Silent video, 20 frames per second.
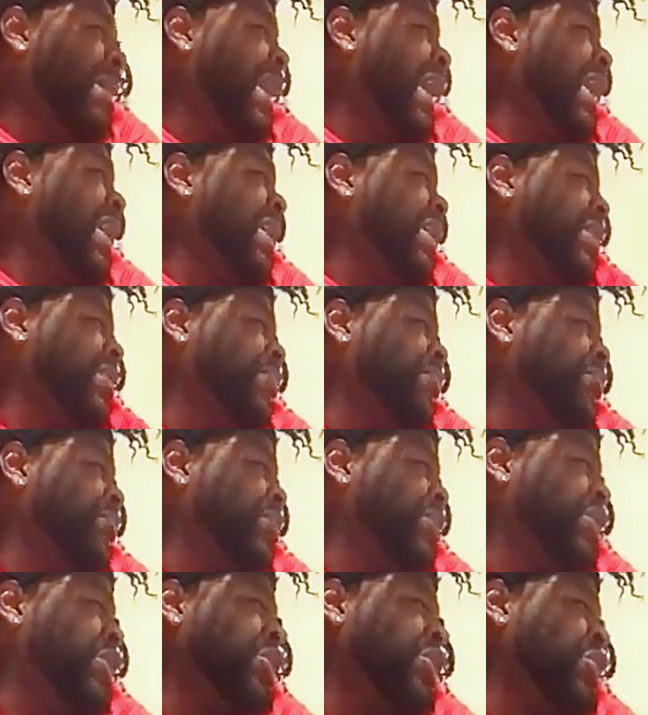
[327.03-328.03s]
Hey,
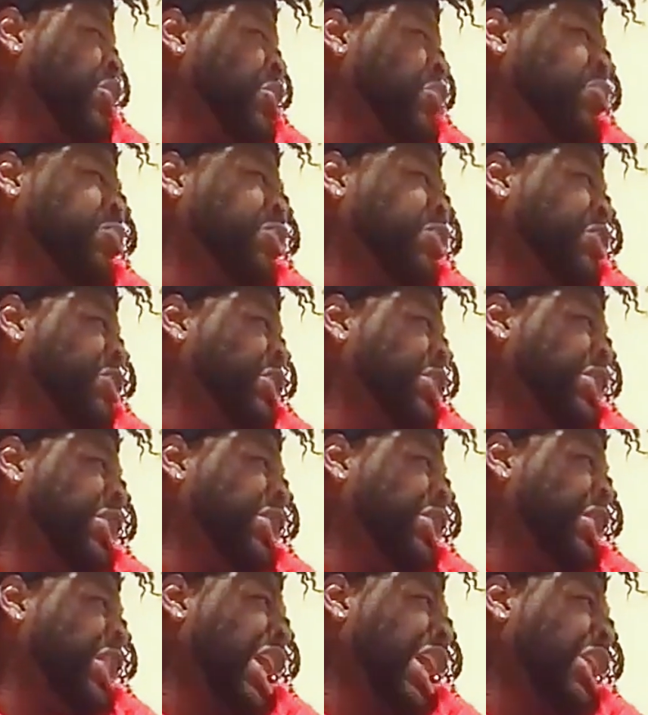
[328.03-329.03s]
you don't look
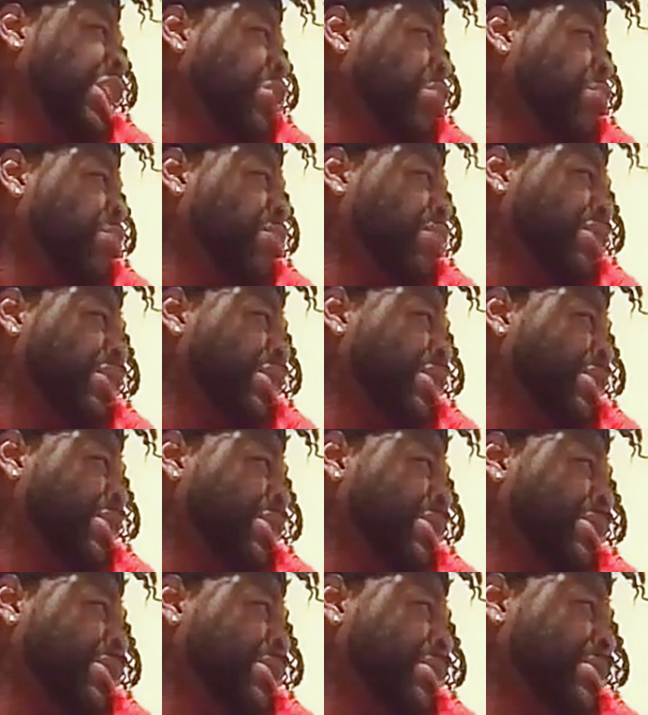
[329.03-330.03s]
nothing like your brother.
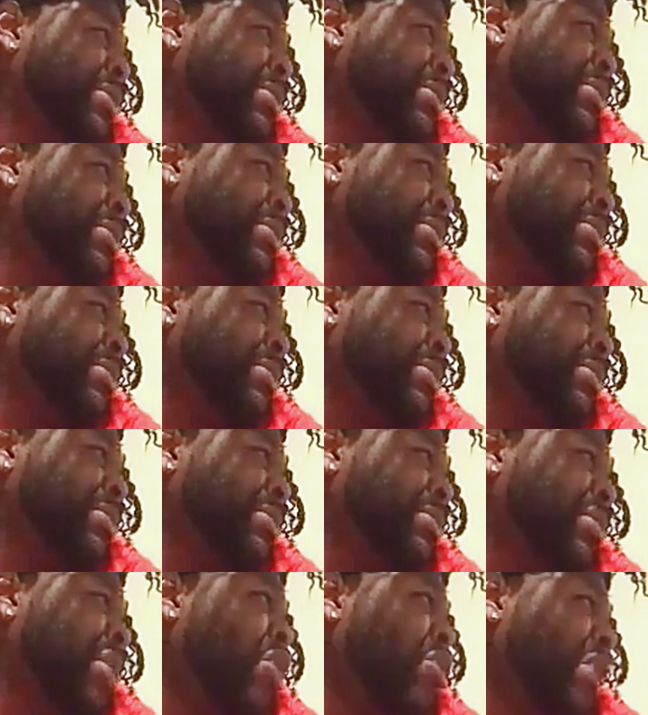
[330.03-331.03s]

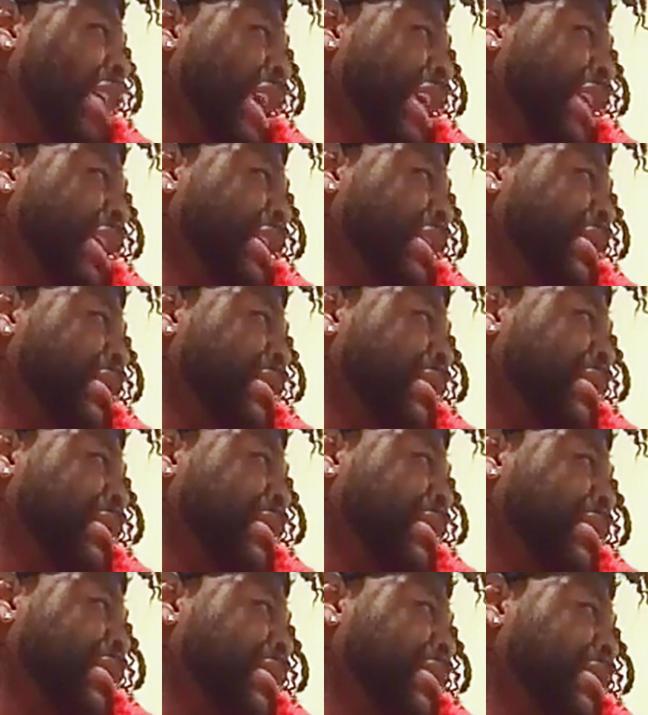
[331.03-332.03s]
Okay?
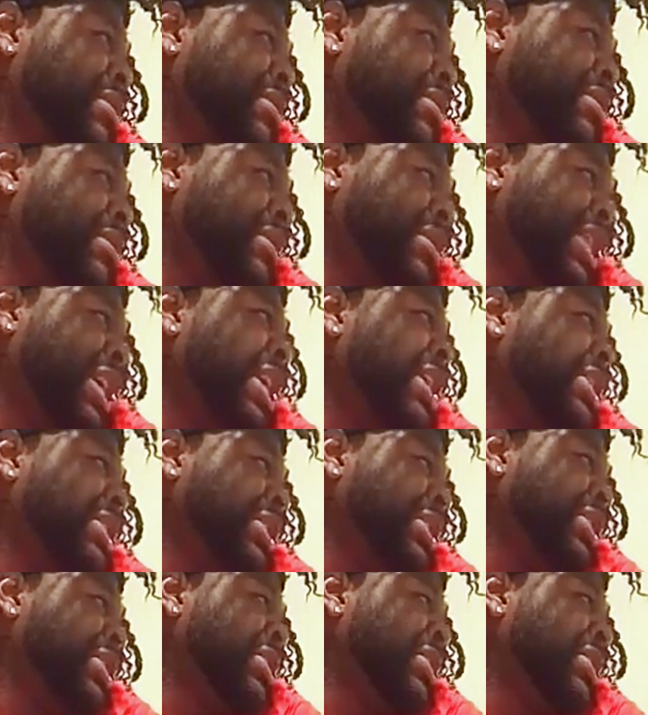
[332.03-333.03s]
Yes?